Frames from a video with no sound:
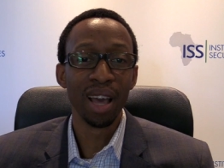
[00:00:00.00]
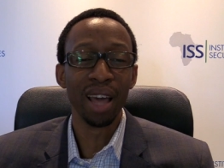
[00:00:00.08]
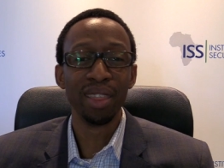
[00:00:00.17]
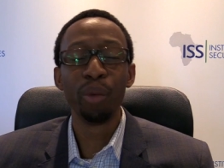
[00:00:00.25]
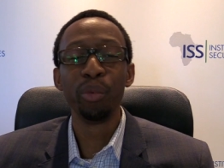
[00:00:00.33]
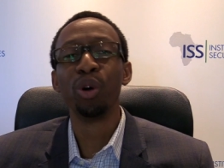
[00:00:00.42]

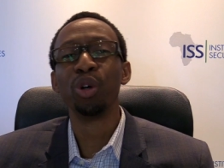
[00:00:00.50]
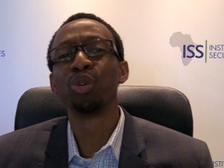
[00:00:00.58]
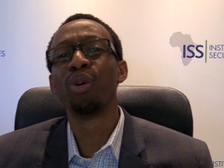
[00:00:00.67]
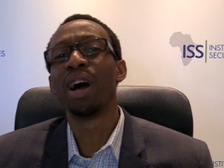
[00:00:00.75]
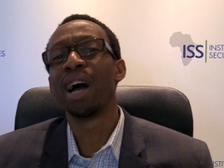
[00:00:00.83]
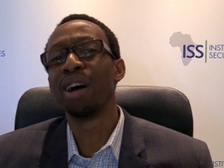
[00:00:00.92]
And then we
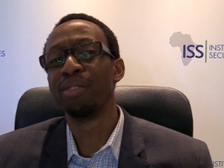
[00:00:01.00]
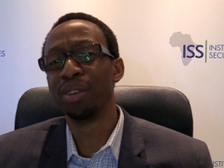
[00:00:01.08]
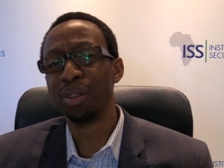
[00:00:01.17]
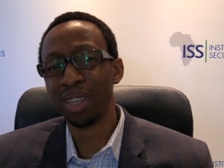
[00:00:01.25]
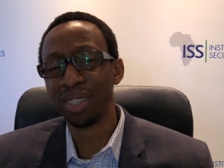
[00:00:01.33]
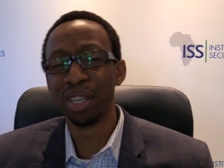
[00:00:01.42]
also have
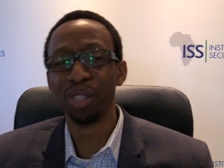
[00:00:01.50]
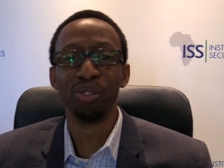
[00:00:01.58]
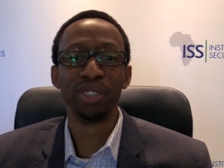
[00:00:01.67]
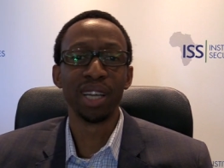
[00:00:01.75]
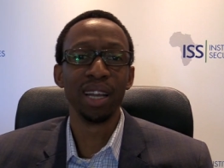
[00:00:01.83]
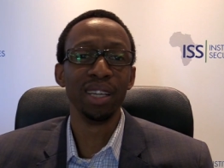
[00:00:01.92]
another set
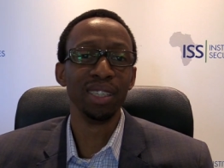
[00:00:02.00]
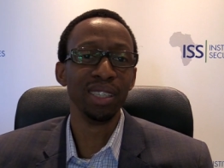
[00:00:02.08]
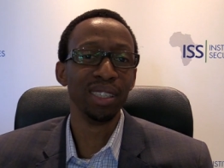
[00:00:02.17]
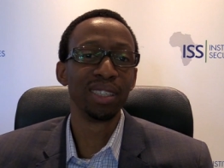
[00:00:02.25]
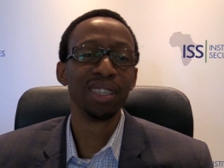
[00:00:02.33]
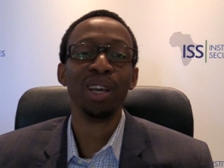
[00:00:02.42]
of
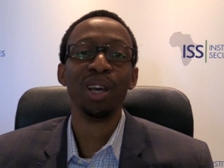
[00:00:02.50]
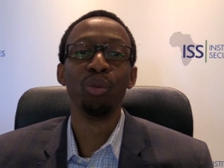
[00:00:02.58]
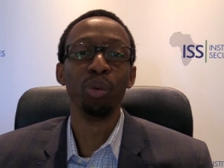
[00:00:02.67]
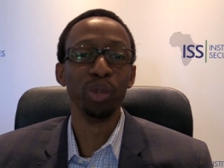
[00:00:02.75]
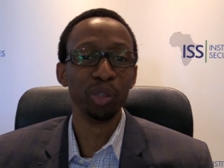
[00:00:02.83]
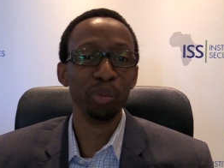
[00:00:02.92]
challenges
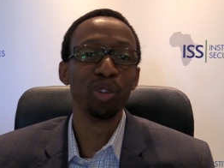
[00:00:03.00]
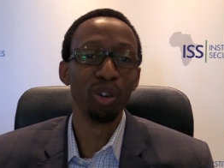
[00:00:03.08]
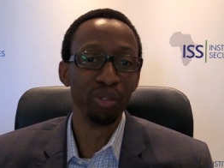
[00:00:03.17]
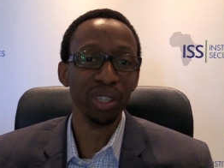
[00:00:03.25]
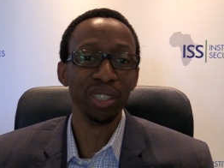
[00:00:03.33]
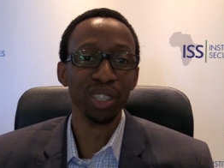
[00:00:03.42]
when we speak
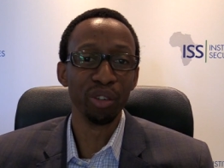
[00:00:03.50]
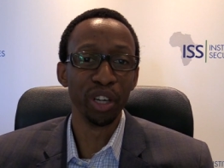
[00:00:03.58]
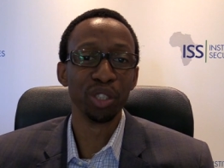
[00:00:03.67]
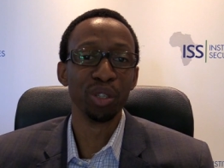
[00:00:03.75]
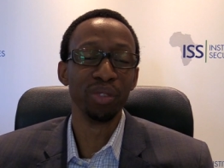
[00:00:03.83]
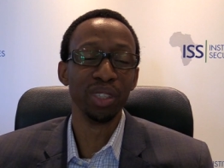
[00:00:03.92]
of
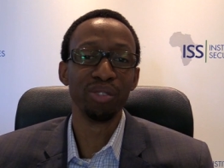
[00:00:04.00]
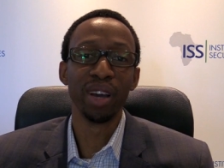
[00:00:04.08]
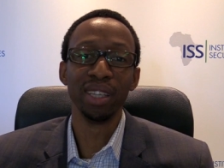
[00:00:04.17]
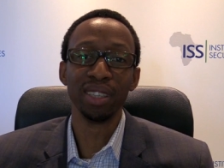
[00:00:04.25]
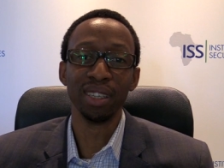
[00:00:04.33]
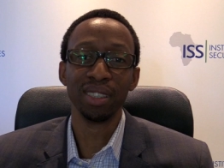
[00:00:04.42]
reintegration of these
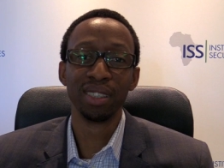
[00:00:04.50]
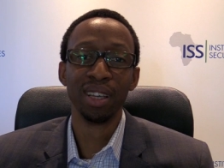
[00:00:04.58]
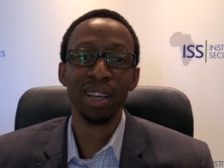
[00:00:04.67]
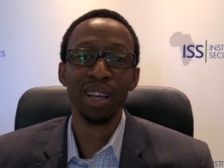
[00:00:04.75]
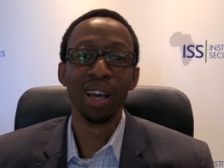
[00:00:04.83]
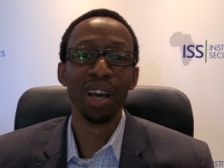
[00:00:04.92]
fighters.
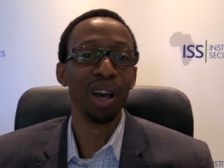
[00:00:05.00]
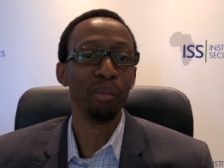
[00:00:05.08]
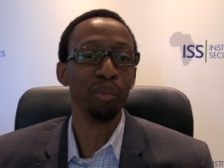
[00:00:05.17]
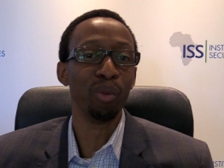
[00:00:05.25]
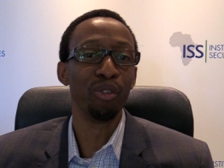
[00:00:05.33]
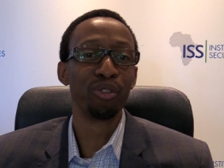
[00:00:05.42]

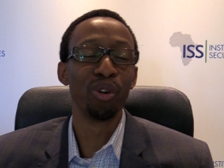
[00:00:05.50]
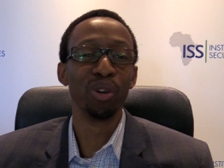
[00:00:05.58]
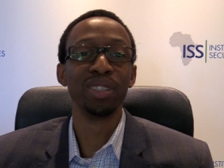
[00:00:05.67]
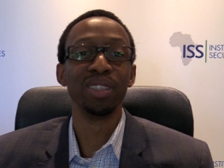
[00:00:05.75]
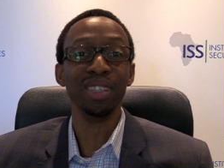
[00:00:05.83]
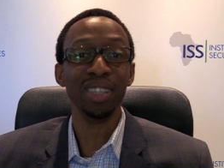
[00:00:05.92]
Um, of
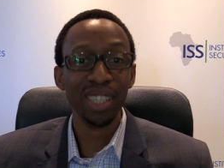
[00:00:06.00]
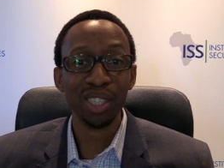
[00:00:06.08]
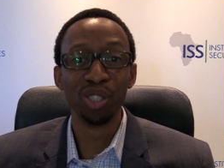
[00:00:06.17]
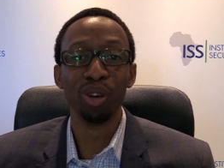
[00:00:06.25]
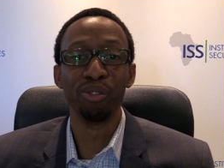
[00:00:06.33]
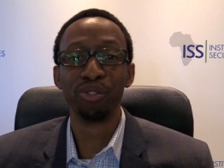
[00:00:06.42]
course, the
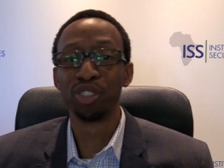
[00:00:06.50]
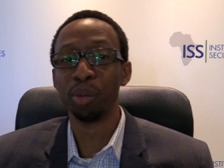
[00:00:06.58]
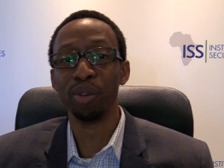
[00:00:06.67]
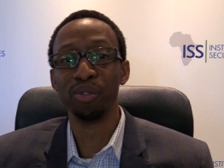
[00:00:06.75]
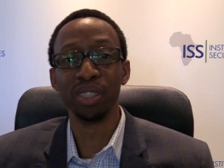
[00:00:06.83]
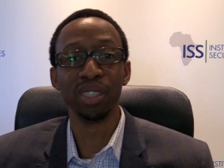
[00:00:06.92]
needs of
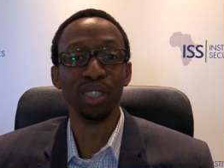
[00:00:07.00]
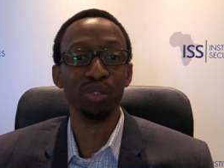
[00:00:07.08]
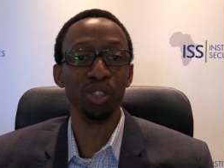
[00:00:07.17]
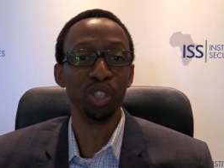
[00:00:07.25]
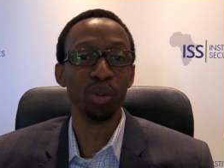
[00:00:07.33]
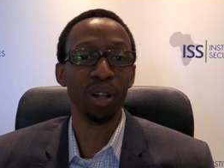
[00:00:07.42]
some of these
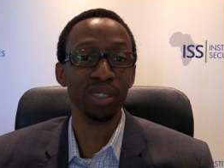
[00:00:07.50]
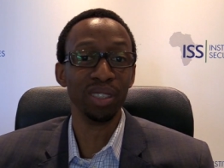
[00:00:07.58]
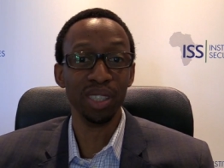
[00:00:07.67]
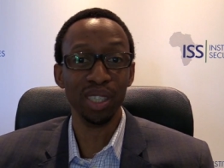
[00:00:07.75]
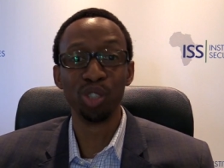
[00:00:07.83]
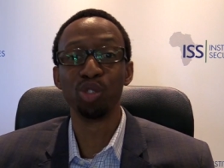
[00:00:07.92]
individuals
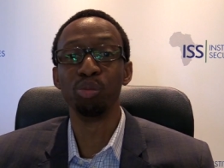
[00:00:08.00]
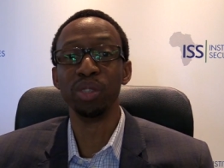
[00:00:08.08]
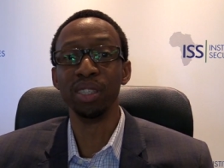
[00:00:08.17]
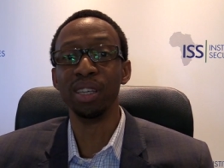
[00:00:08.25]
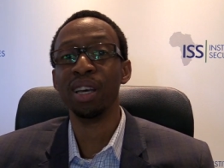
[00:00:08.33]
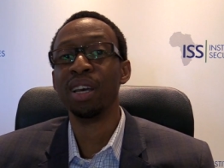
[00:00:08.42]
needs to be,